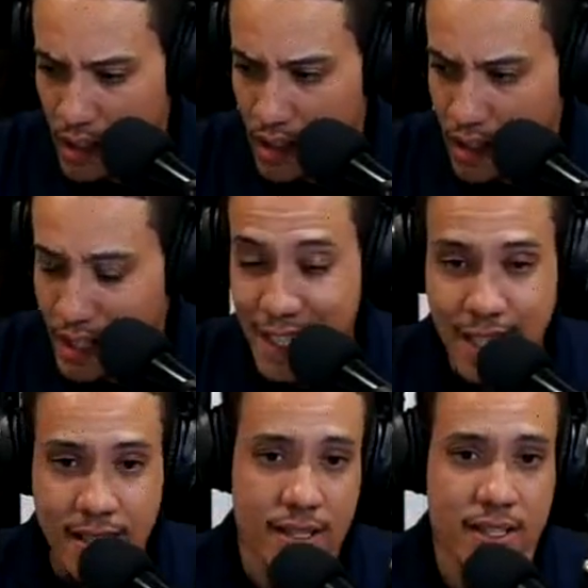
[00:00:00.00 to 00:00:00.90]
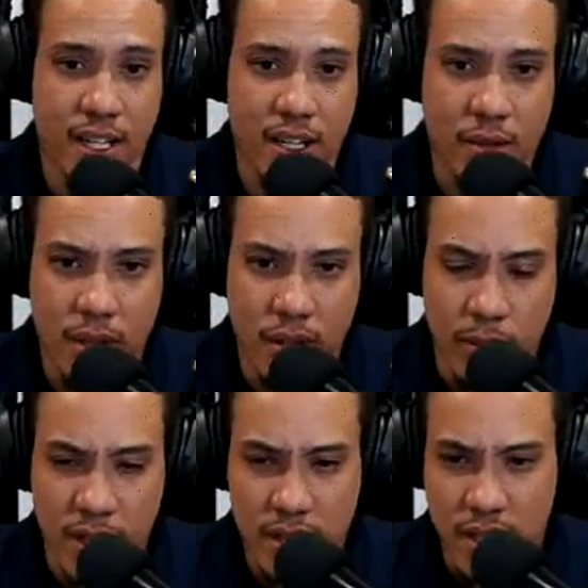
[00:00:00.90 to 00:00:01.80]
a decent tech. I'm not the
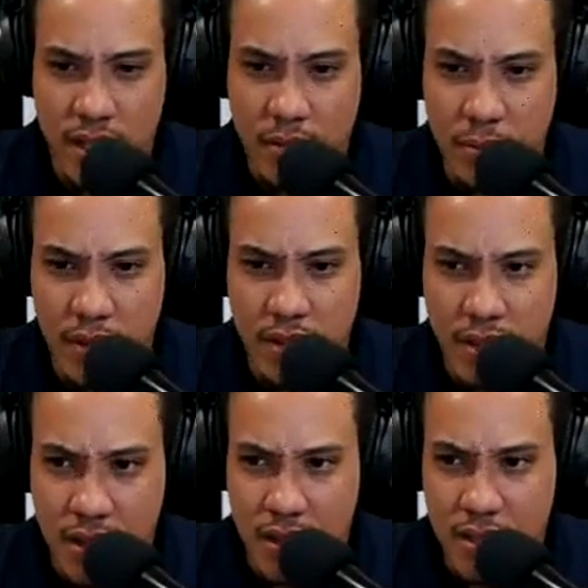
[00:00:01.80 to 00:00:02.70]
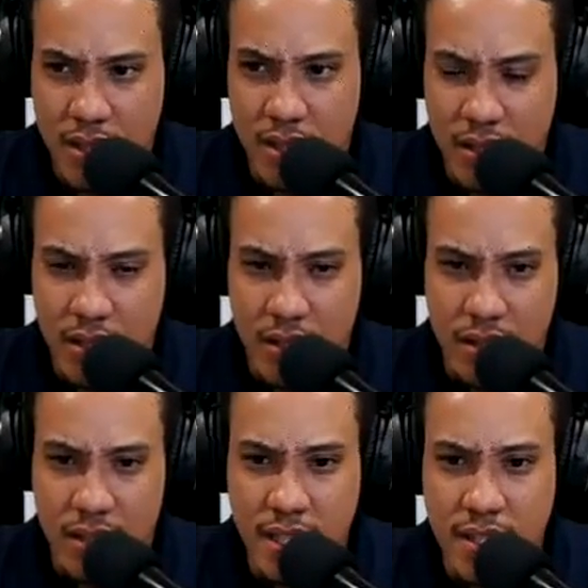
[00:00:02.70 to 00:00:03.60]
best tech, but uh, such a
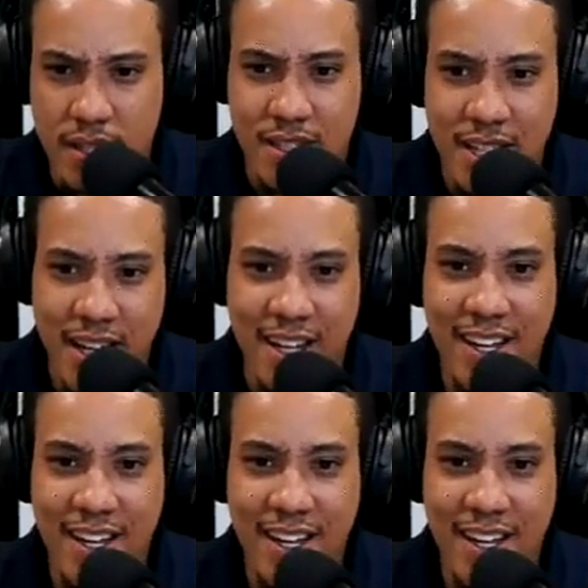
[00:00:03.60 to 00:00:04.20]
decent tech